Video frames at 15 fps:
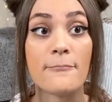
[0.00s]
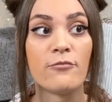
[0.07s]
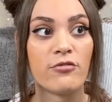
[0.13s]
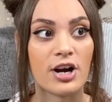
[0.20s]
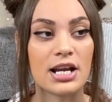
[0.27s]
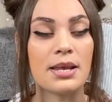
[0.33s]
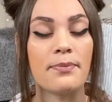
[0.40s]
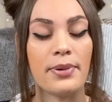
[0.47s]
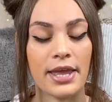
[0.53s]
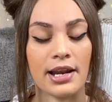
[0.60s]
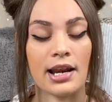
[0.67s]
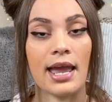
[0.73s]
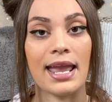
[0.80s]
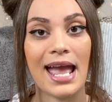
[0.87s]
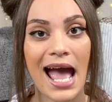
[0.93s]
really big
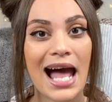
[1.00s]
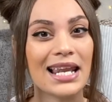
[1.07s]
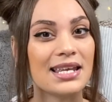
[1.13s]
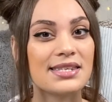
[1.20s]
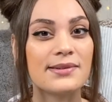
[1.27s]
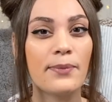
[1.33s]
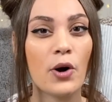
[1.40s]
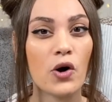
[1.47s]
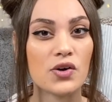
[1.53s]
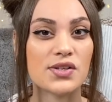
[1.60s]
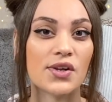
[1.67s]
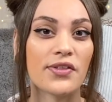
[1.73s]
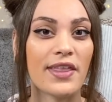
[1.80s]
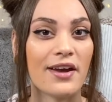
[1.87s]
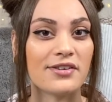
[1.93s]
like cat litter box
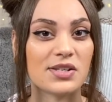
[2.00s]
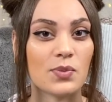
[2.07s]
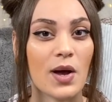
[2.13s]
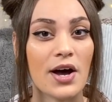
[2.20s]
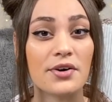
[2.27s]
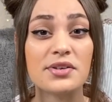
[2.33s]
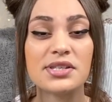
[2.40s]
on there as well.